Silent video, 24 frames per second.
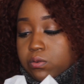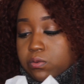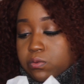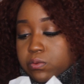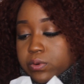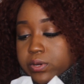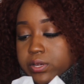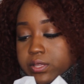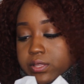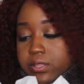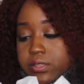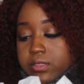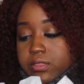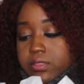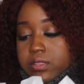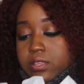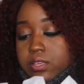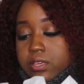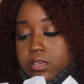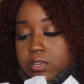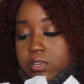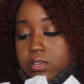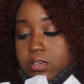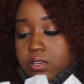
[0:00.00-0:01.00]
with
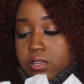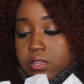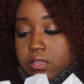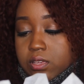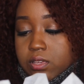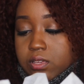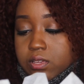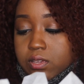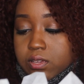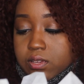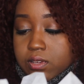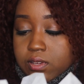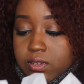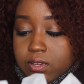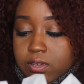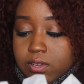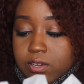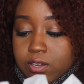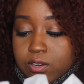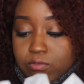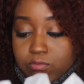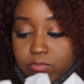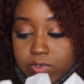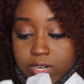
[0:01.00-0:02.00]
the
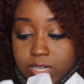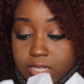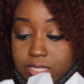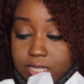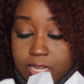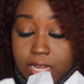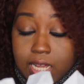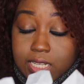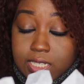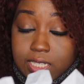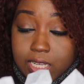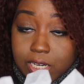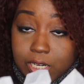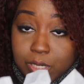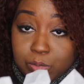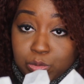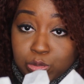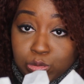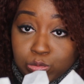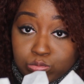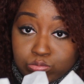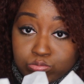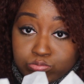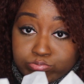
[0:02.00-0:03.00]
Renaissance
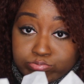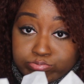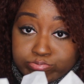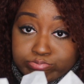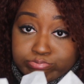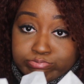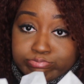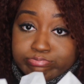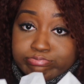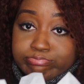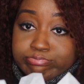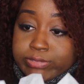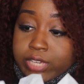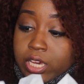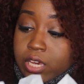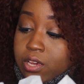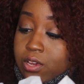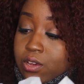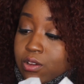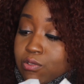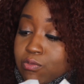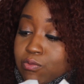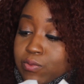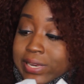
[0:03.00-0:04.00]
album,
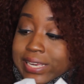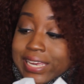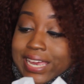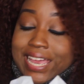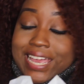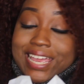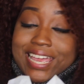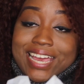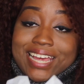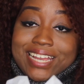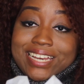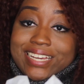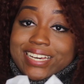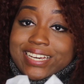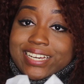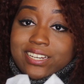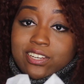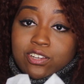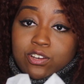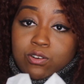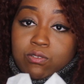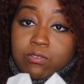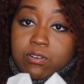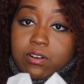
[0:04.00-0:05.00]
we ain't got nothing
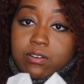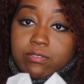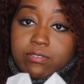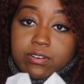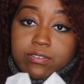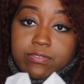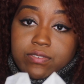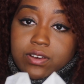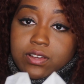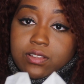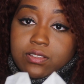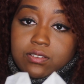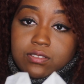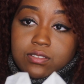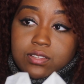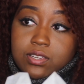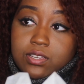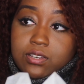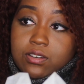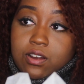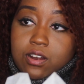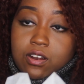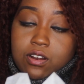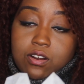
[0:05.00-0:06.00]
to go off of other
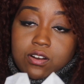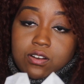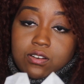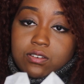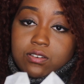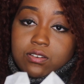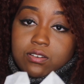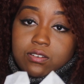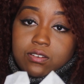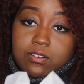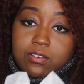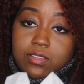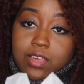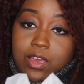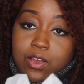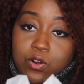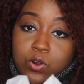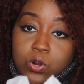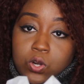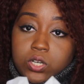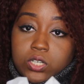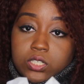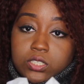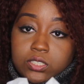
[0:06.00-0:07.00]
than her on that
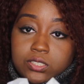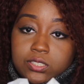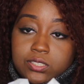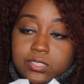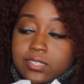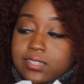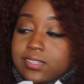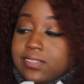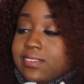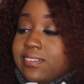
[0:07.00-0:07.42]
horse.